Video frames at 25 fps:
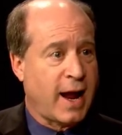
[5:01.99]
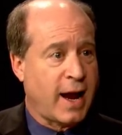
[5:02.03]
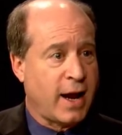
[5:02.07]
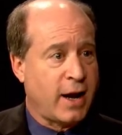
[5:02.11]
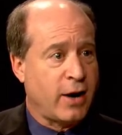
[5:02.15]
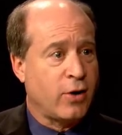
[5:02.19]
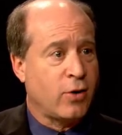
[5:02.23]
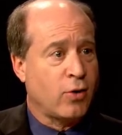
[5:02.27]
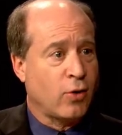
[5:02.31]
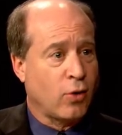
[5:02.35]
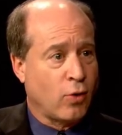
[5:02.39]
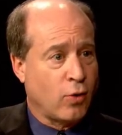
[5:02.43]

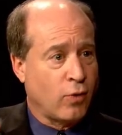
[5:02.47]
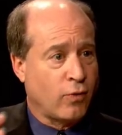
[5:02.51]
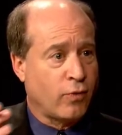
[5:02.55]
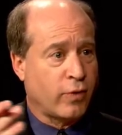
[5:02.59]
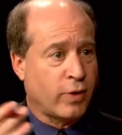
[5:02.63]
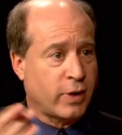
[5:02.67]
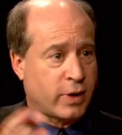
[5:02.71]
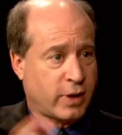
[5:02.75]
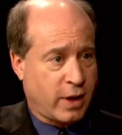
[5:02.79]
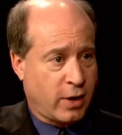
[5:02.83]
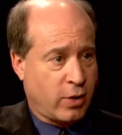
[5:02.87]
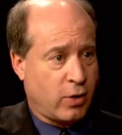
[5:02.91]
end
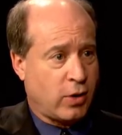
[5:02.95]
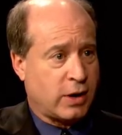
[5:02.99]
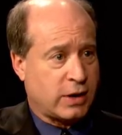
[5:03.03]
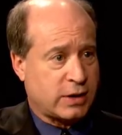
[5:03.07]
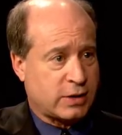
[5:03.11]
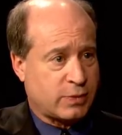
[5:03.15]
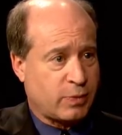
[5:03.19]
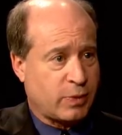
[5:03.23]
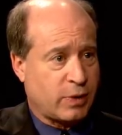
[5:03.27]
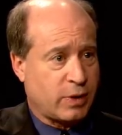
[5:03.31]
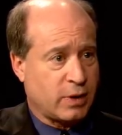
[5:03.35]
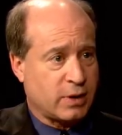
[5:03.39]
over at the
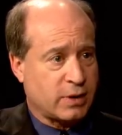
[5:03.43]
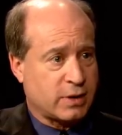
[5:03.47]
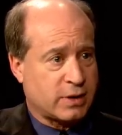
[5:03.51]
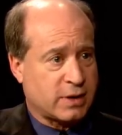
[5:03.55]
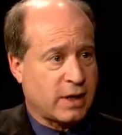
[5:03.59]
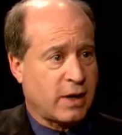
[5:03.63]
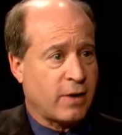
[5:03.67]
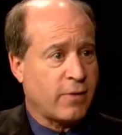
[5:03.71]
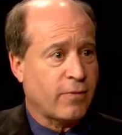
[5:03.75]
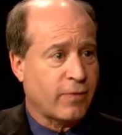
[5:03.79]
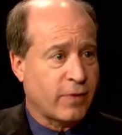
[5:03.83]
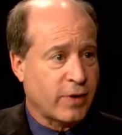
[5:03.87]
hospital
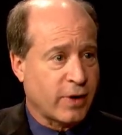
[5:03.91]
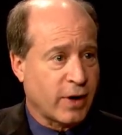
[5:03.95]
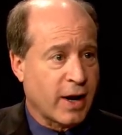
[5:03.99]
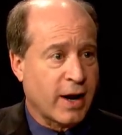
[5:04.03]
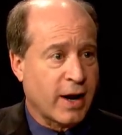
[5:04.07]
itself, and you